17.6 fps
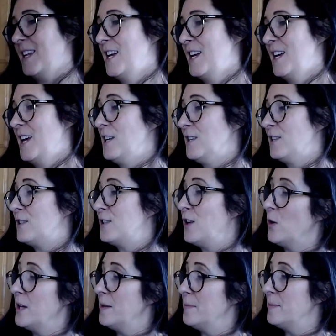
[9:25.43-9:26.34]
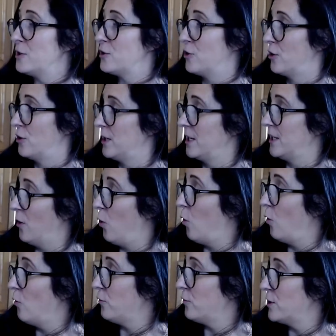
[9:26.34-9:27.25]
Slowly but surely the
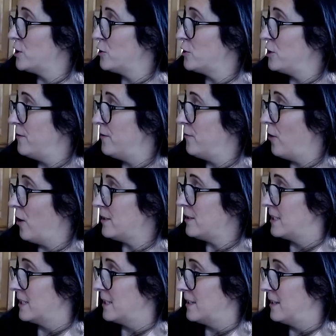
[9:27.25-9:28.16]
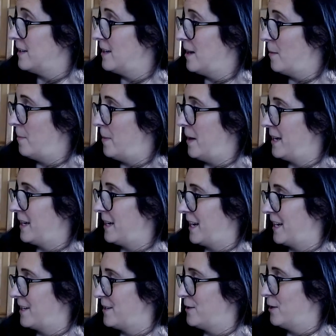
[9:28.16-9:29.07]
whole fridge defrosted. Pancake
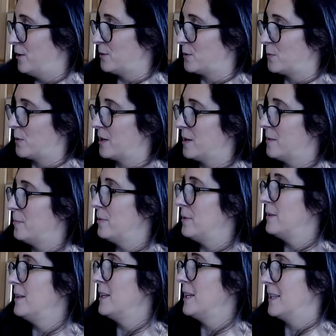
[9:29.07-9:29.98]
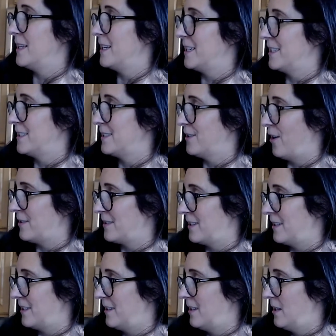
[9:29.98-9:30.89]
and Toast were completely
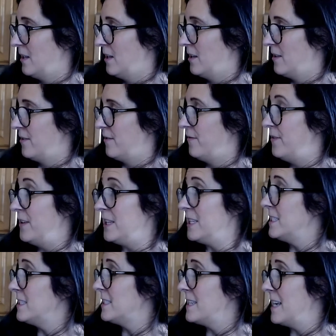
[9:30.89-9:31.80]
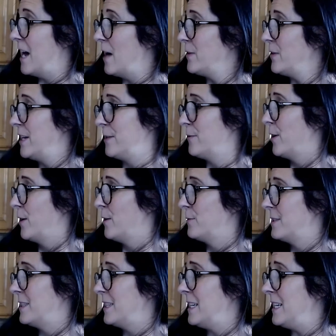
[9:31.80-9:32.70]
exhausted. Villains now heroes,
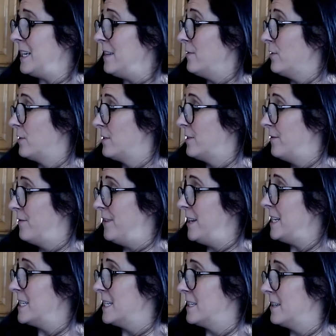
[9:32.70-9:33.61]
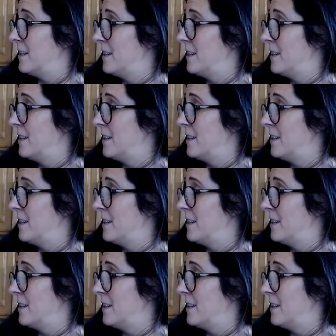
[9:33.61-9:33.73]
the evil defeated.